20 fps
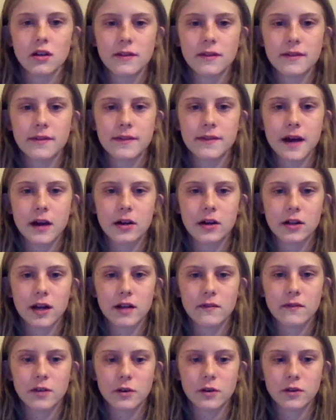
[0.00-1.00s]
that are
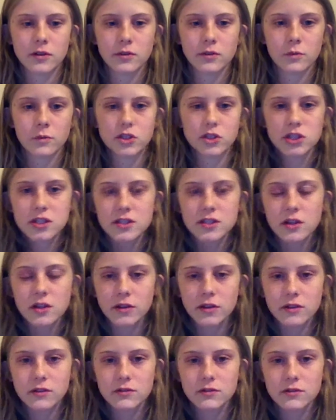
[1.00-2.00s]
kind of going through what she's
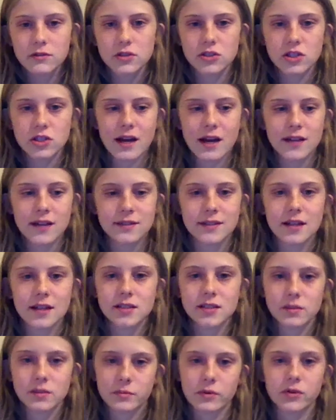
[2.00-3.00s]
going through. So she has that
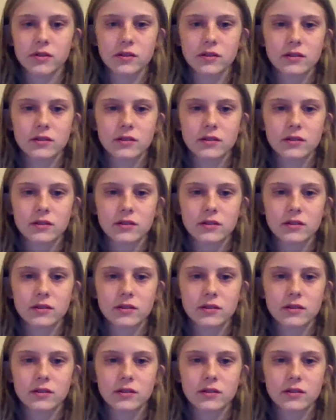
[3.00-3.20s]
support.